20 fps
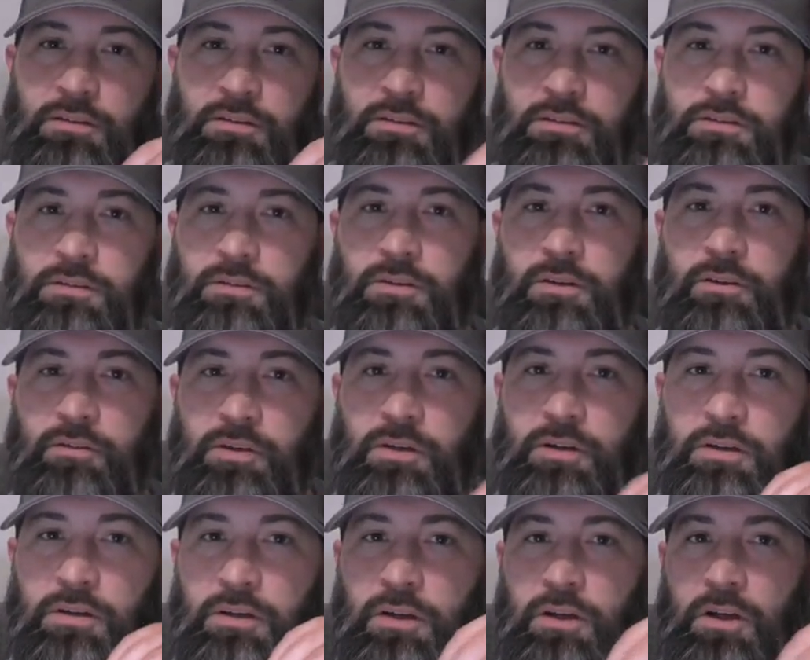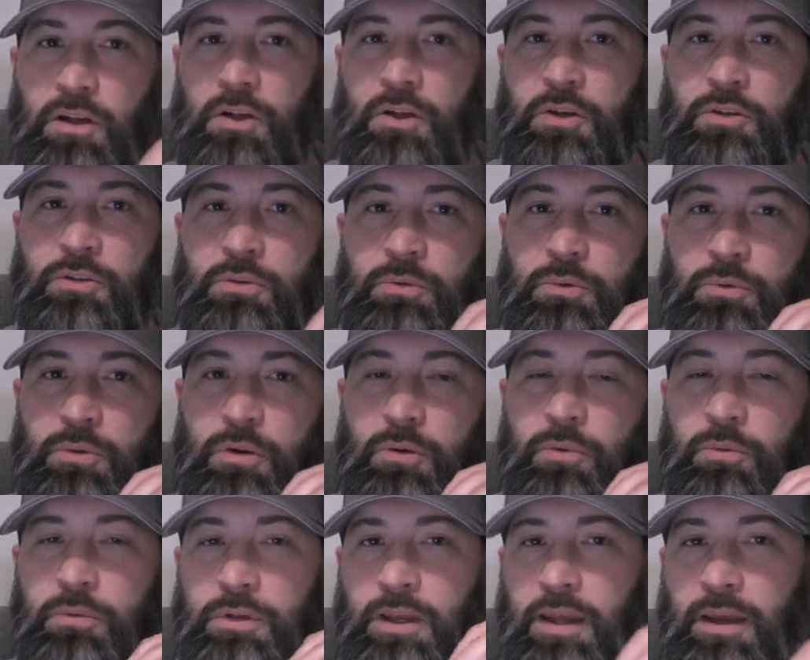Let's do it over here. You
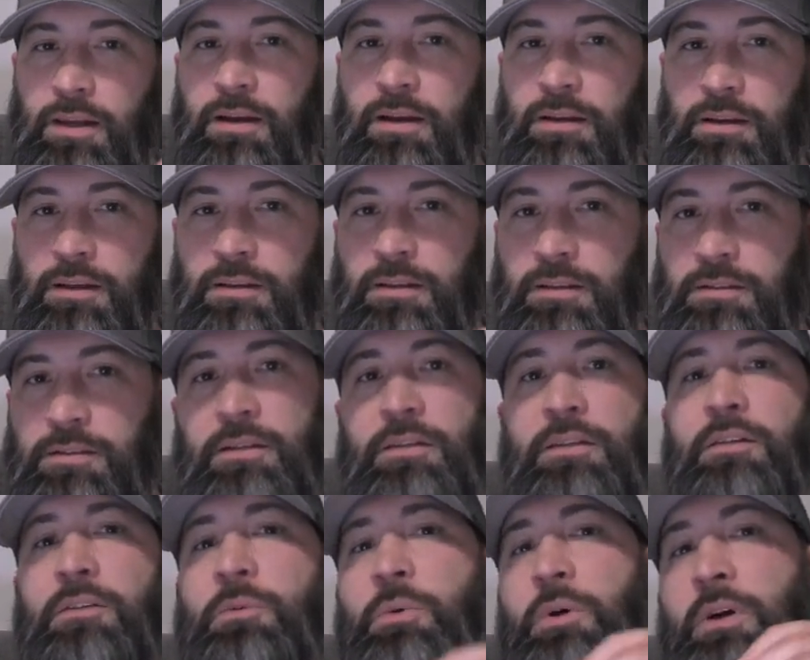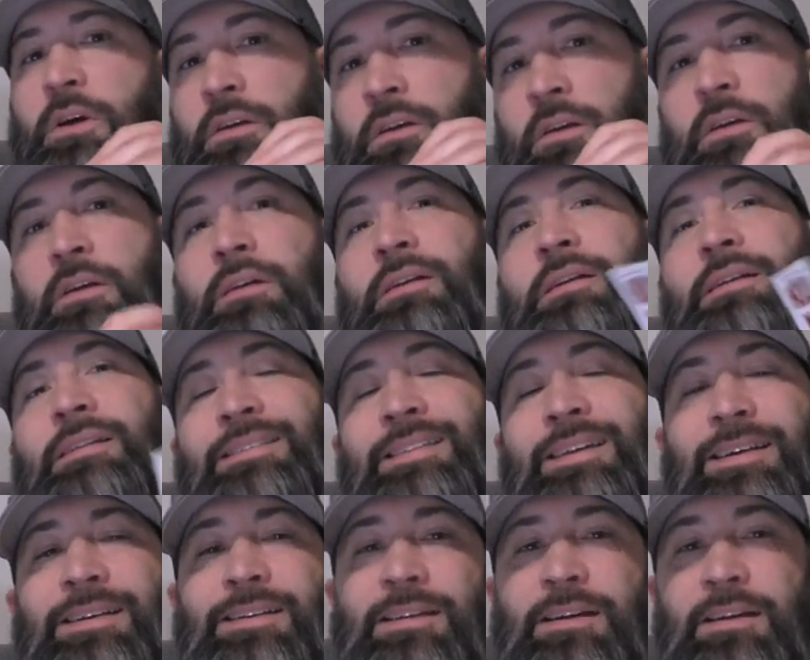cannot get these any other way
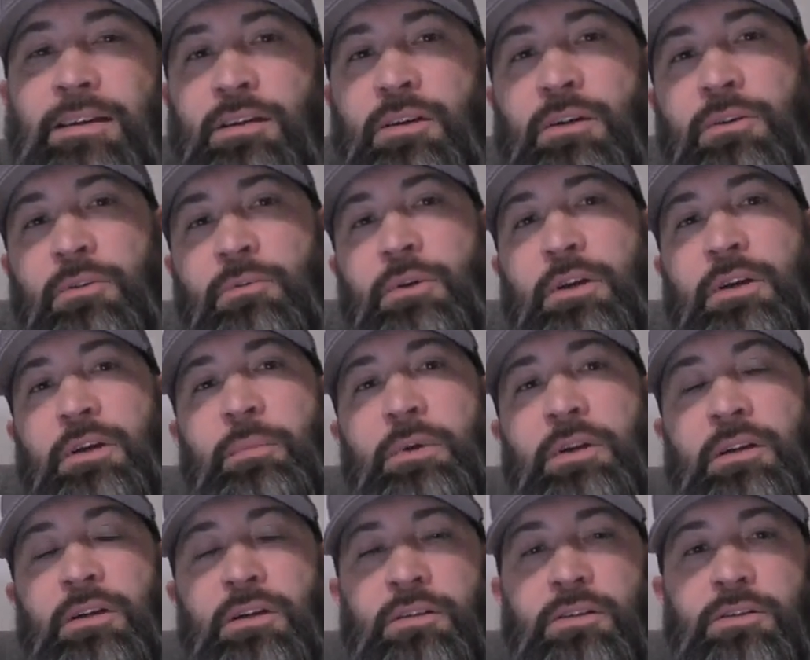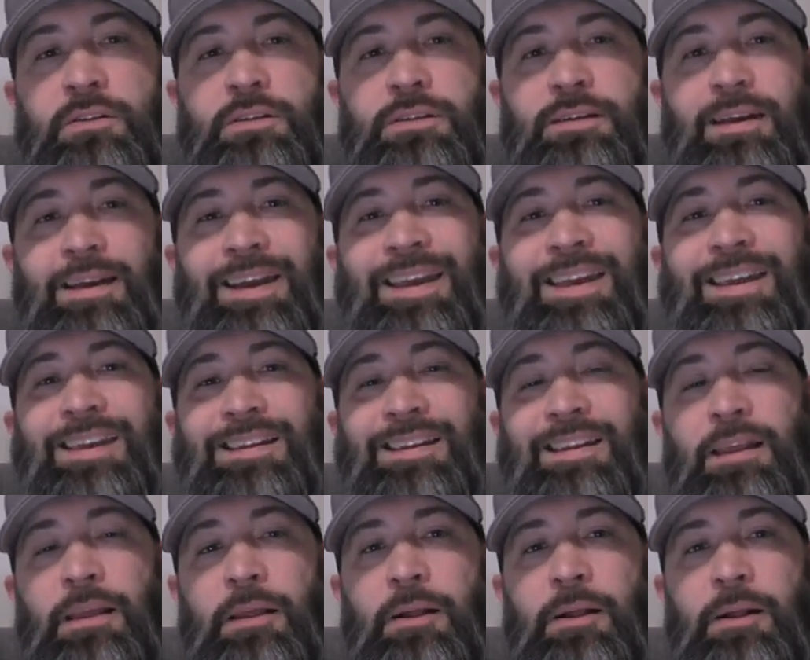than recommending a cook
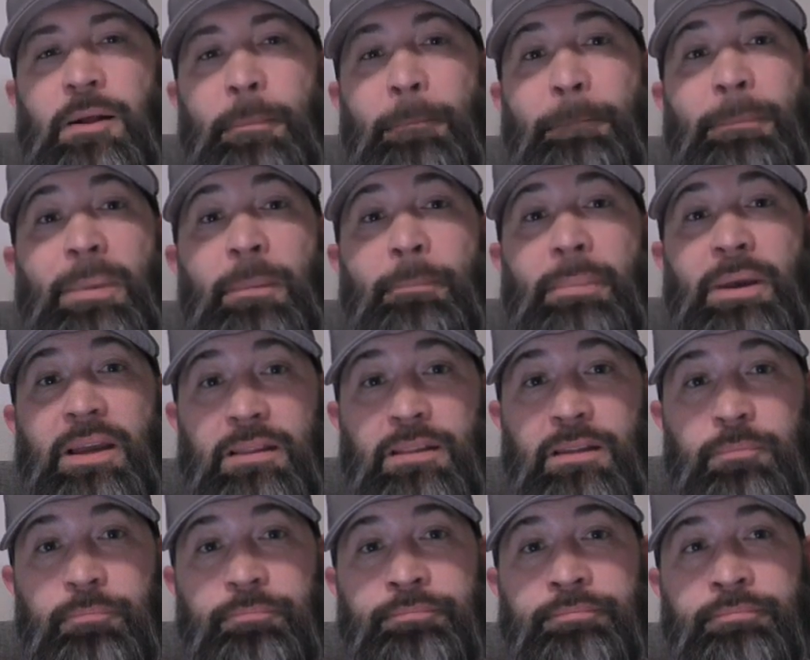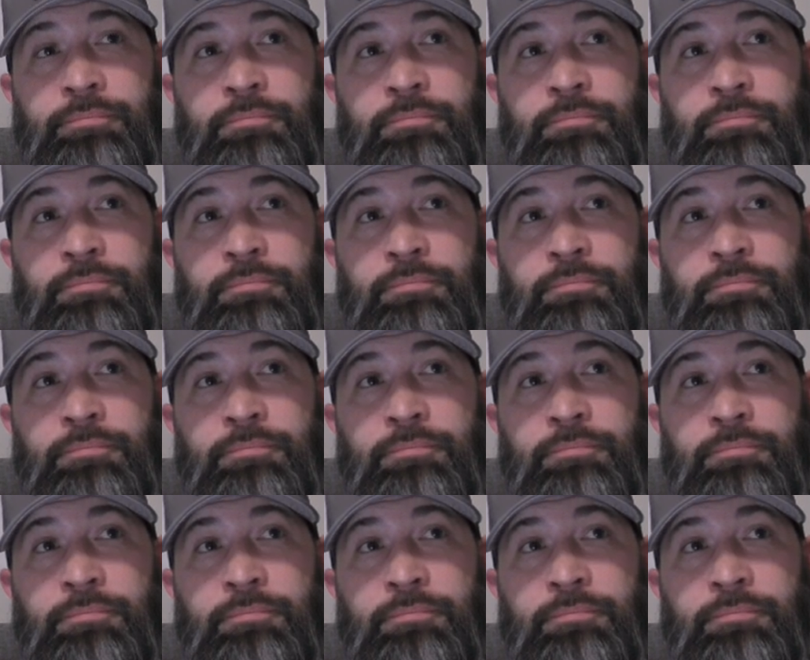and me picking them,